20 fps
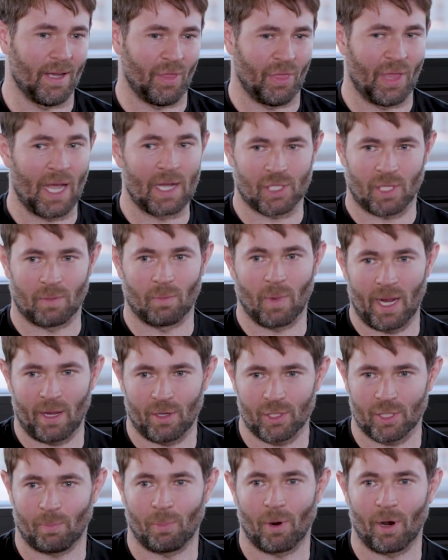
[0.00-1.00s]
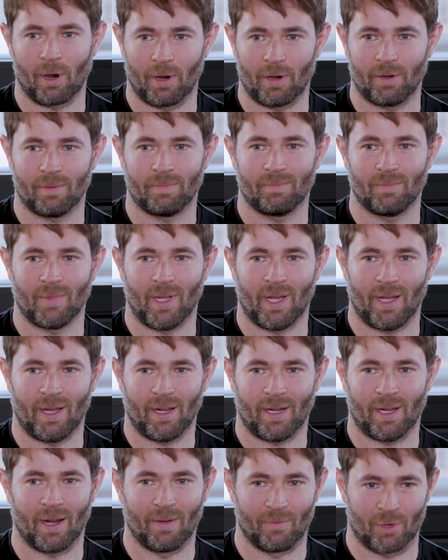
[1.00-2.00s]
1,000 miles apart
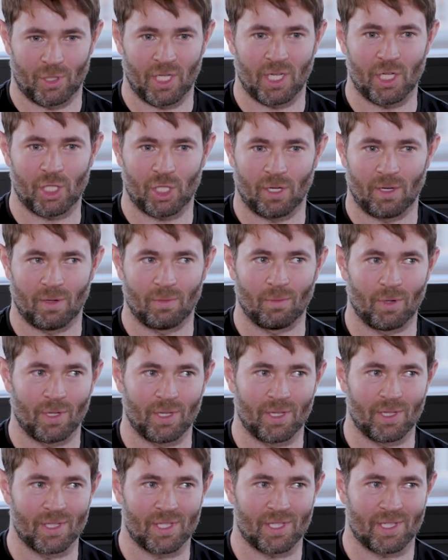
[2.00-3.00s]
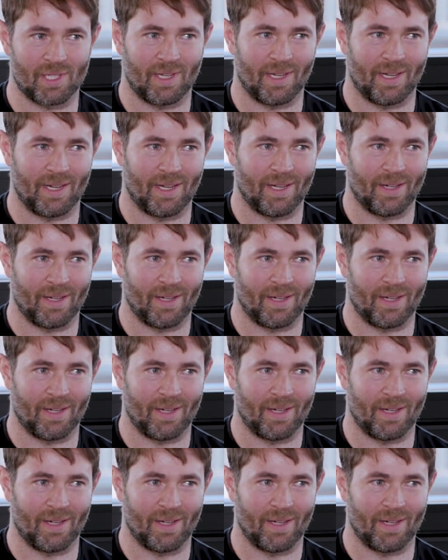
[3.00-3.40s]
conversation was,